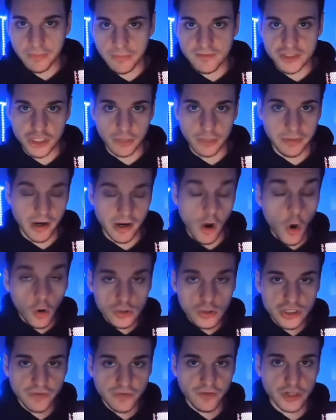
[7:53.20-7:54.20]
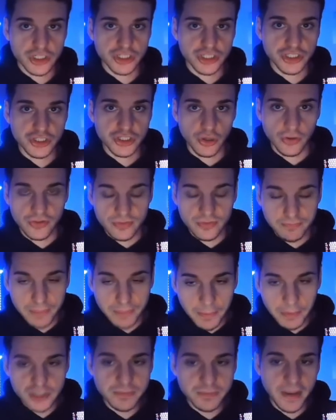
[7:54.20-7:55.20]
Vegeta but Ultra version. So
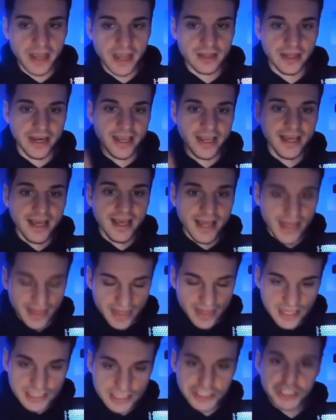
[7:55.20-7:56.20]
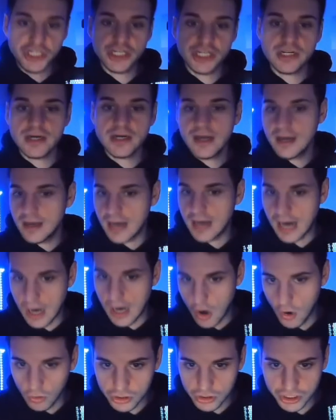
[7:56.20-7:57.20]
people are speculating this year,
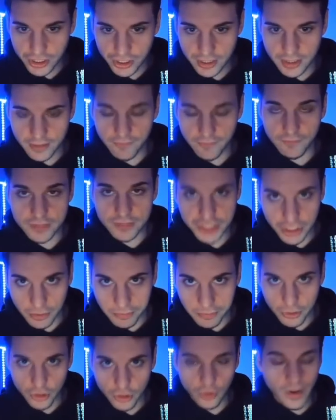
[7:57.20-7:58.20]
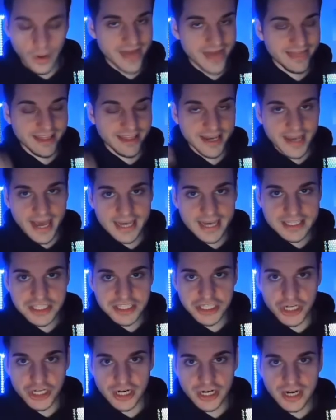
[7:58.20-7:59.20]
Ultra Vegito Blue. And then next
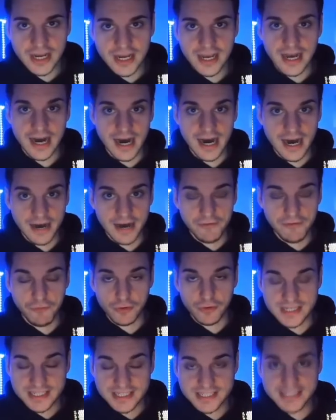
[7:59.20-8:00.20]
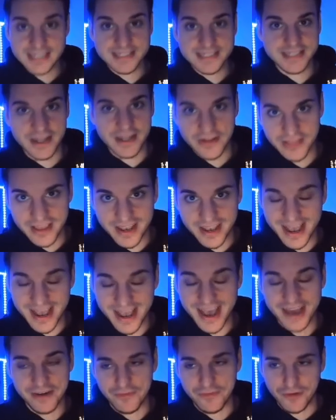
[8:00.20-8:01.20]
year, uh, for the 60th
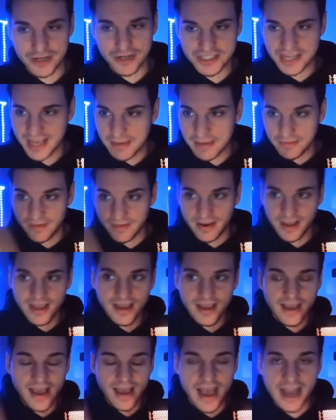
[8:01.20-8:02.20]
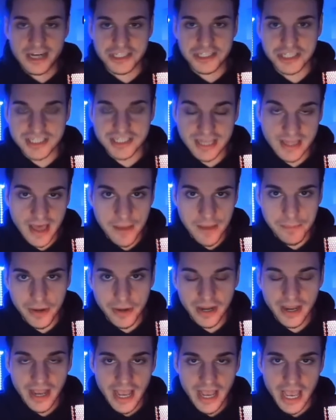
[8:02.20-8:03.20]
anniversary, I can't believe I actually said that,
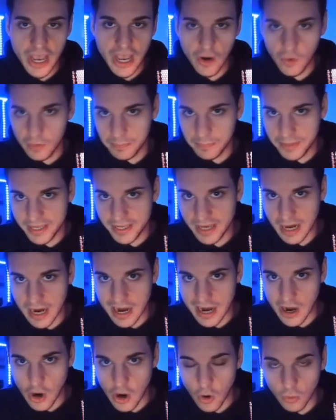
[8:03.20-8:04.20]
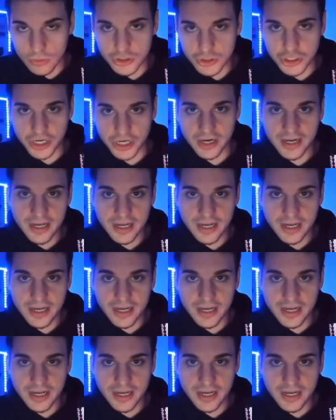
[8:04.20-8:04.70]
but it would be uh, Ultra